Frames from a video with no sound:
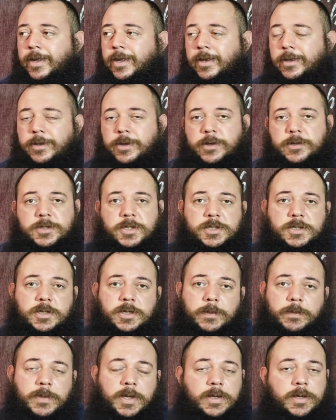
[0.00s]
and you're
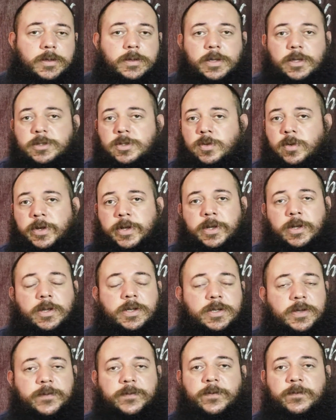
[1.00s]
just immediately joining
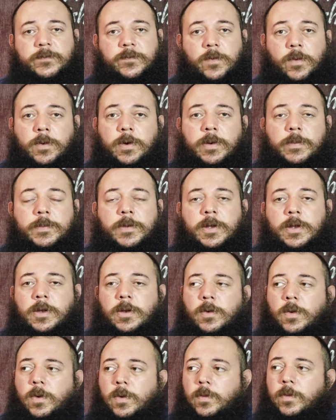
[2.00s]
a different forum
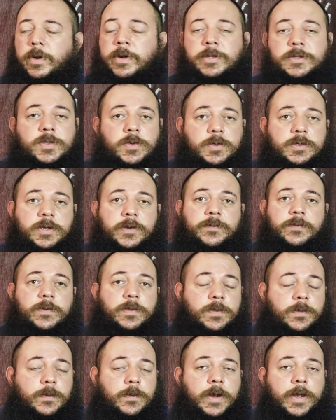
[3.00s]
or running to a
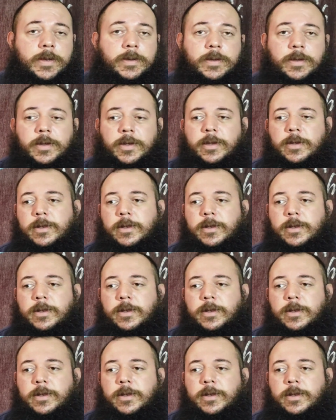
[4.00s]
different thread,